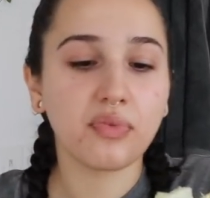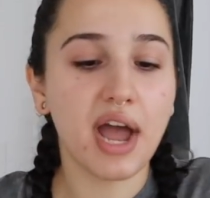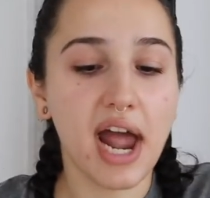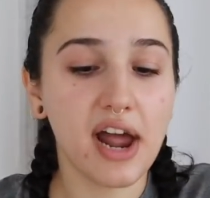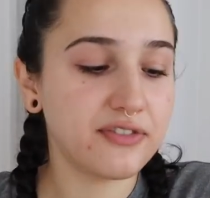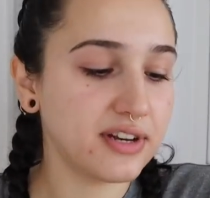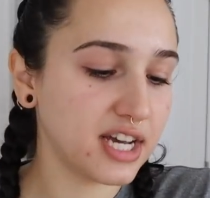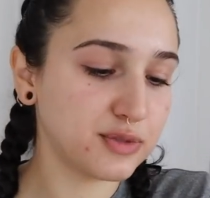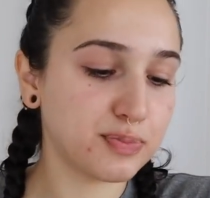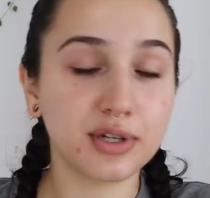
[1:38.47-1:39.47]
half an
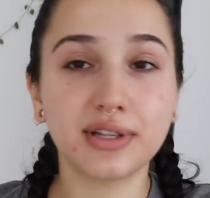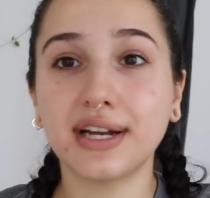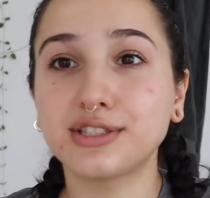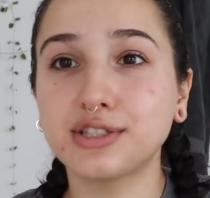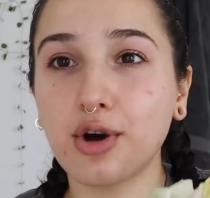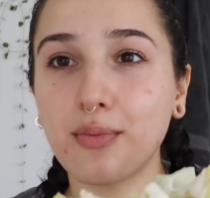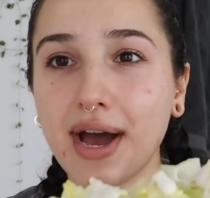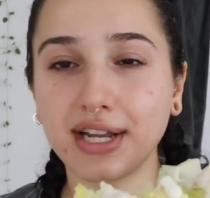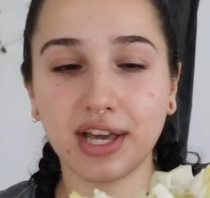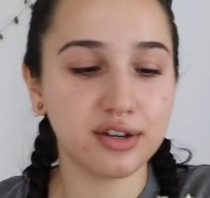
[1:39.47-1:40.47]
iceberg lettuce to go
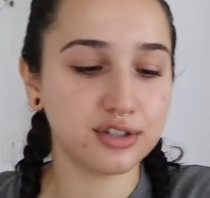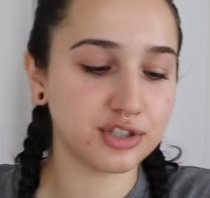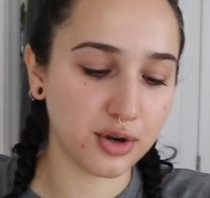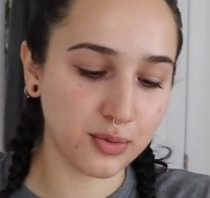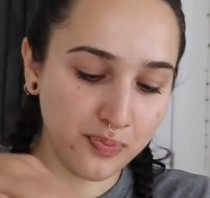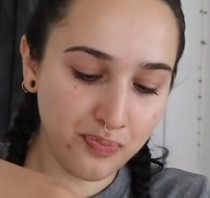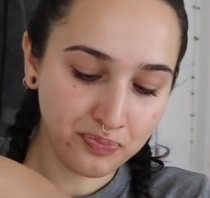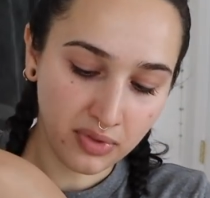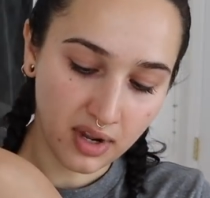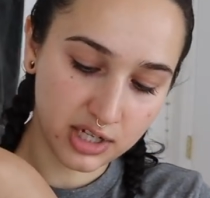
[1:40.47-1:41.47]
bad either, so
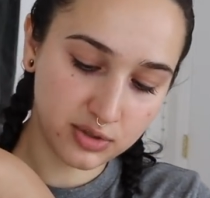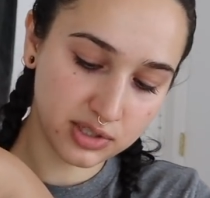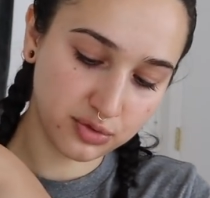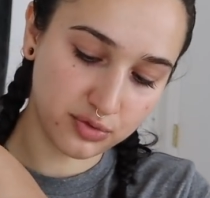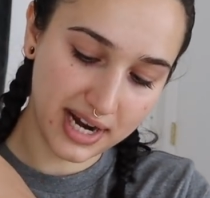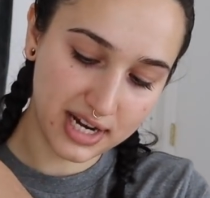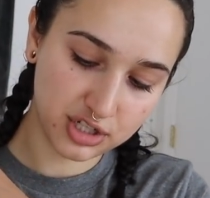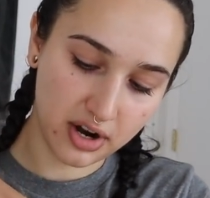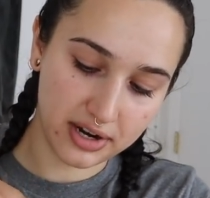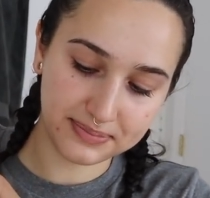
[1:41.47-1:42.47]
I drizzled
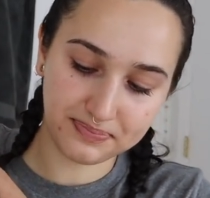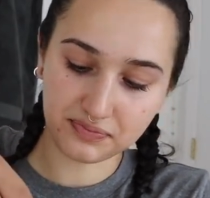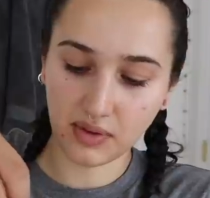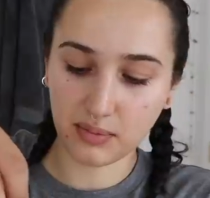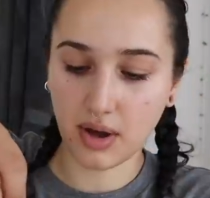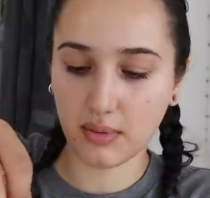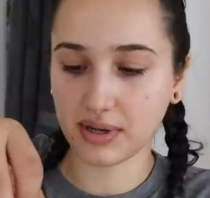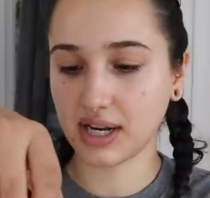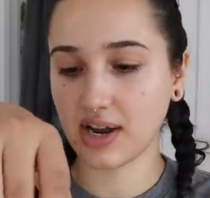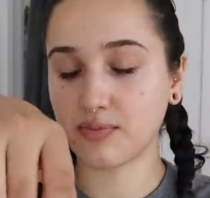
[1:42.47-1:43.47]
ranch on it. I'm probably
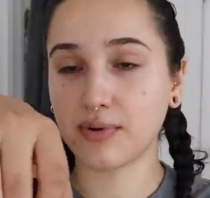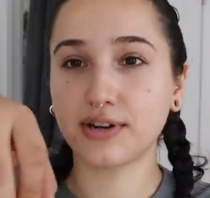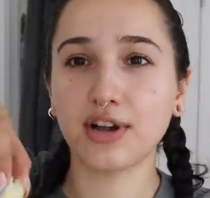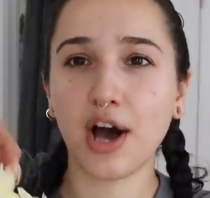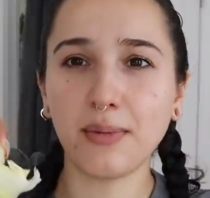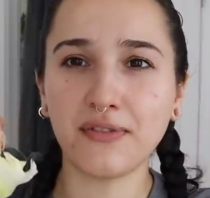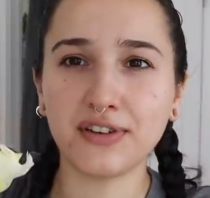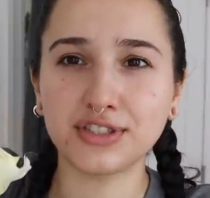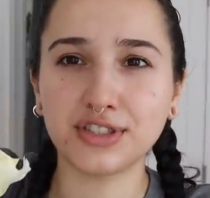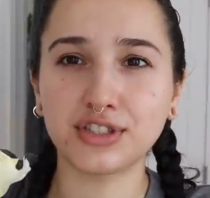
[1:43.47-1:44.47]
gonna get Roberto to help me
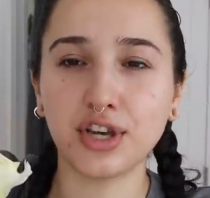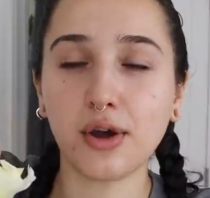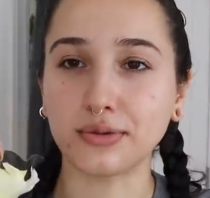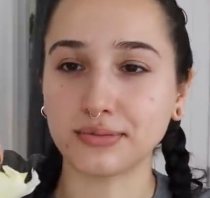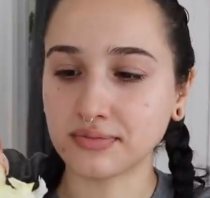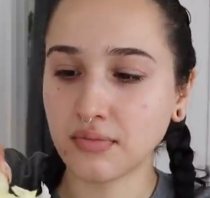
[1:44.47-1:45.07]
finish this too.